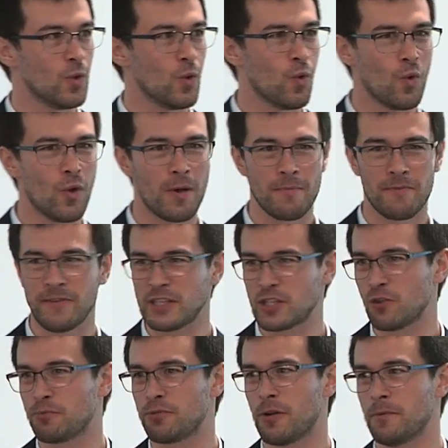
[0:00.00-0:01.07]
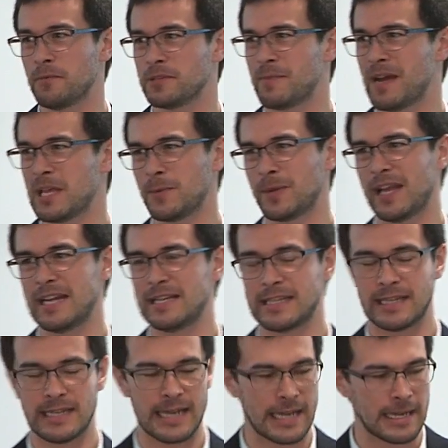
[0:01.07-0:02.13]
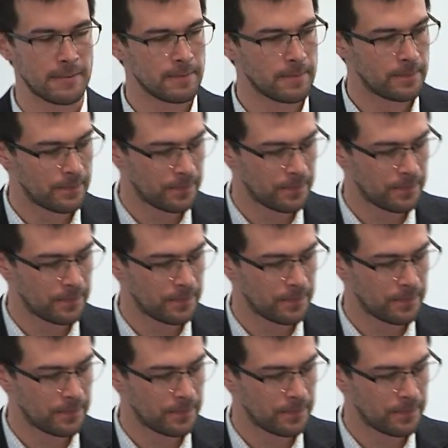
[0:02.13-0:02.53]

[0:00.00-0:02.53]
or physical problems, mainly related to the knee.